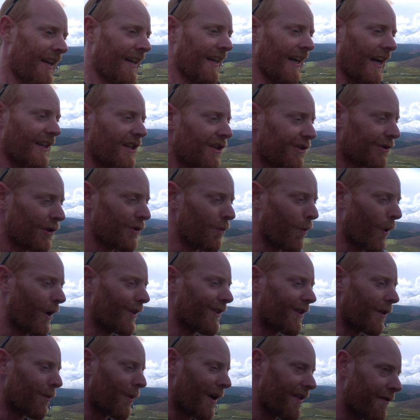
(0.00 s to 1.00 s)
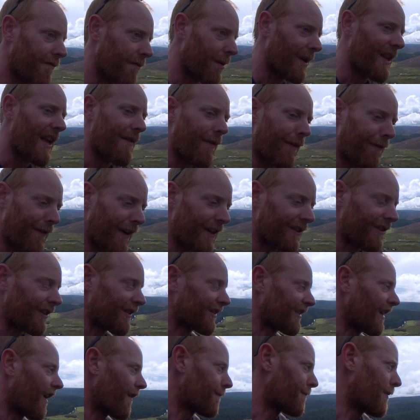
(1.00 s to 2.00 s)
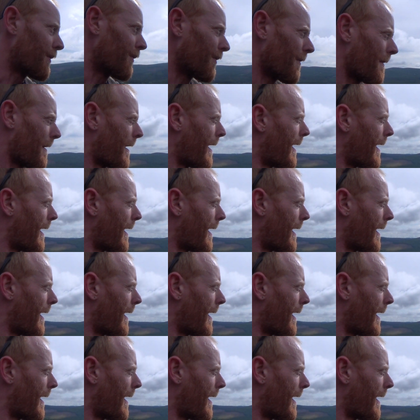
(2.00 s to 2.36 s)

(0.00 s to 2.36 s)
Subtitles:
And you do wonder whether it will ever fix itself, but